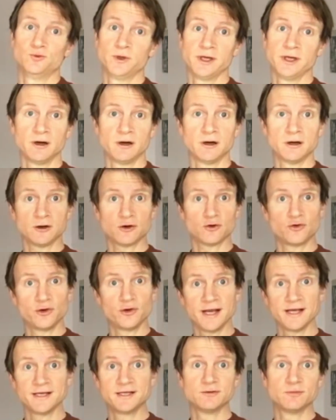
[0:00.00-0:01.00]
We are
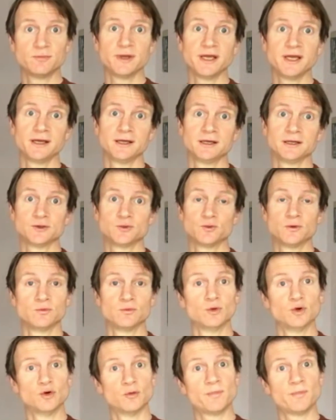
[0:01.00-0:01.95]
creator beings with more